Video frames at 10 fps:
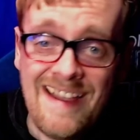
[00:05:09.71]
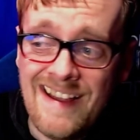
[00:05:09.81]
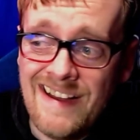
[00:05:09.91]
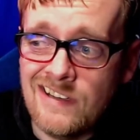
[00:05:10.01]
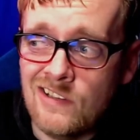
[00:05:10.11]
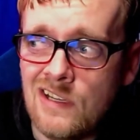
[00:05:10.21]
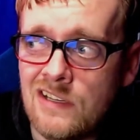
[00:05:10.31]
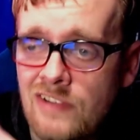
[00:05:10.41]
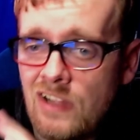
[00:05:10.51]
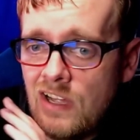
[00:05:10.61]
and a lot
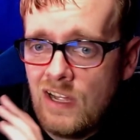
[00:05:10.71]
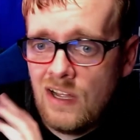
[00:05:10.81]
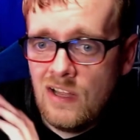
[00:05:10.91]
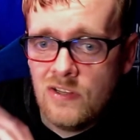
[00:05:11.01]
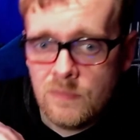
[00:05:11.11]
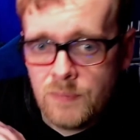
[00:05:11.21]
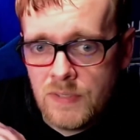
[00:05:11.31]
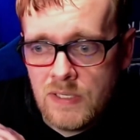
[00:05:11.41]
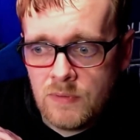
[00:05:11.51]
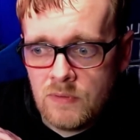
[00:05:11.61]
of other
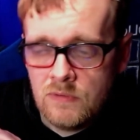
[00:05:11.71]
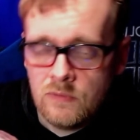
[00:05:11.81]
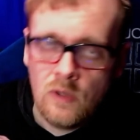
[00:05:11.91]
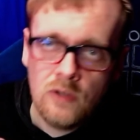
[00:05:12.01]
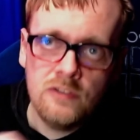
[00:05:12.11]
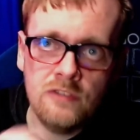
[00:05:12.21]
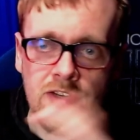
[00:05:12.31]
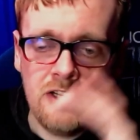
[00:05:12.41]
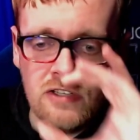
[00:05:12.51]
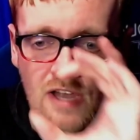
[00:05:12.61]
people, well, there's a Venn